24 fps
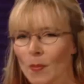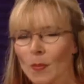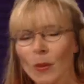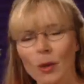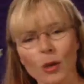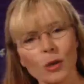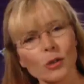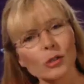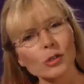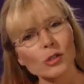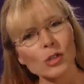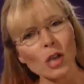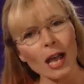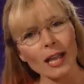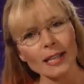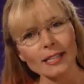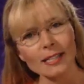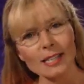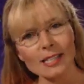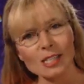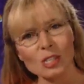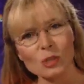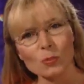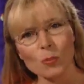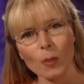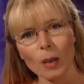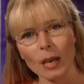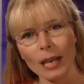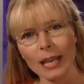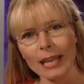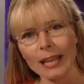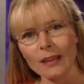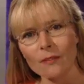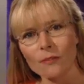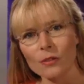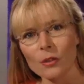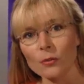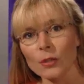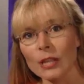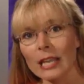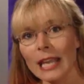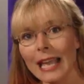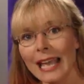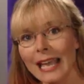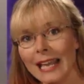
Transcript: Because scientists believe that the